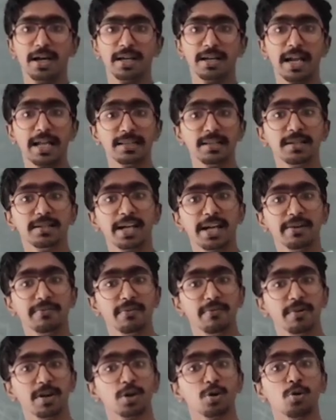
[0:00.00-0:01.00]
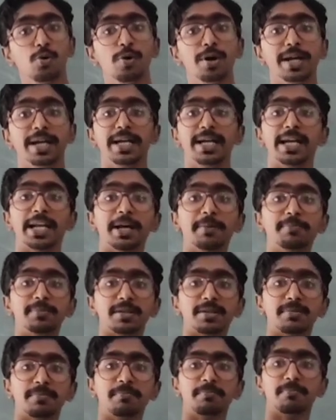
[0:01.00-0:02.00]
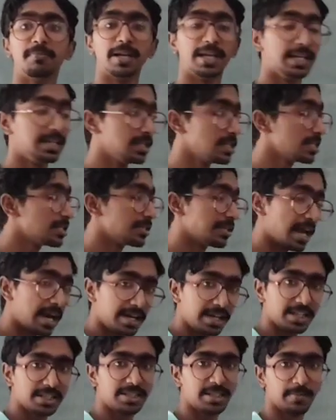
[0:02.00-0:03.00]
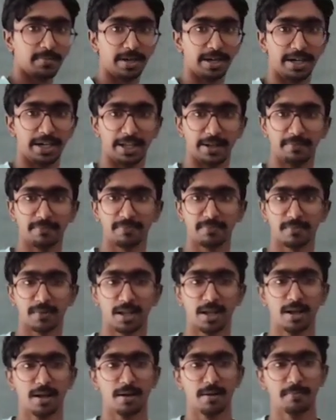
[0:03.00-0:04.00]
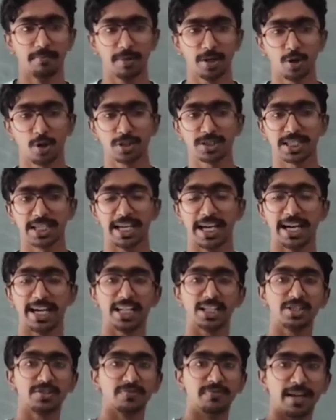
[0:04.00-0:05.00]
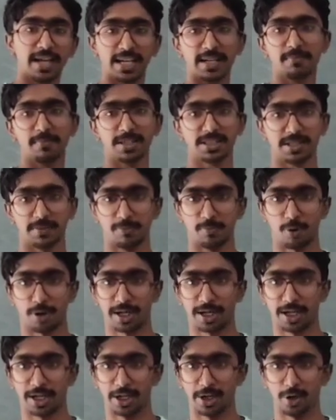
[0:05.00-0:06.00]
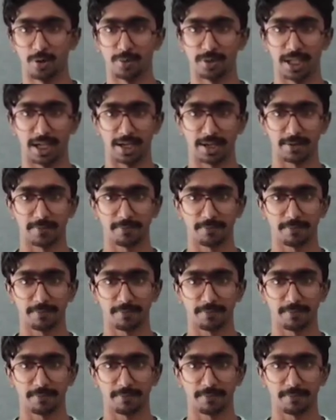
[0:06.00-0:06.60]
rather than we will go in depth in the static stability because it is very much important into that.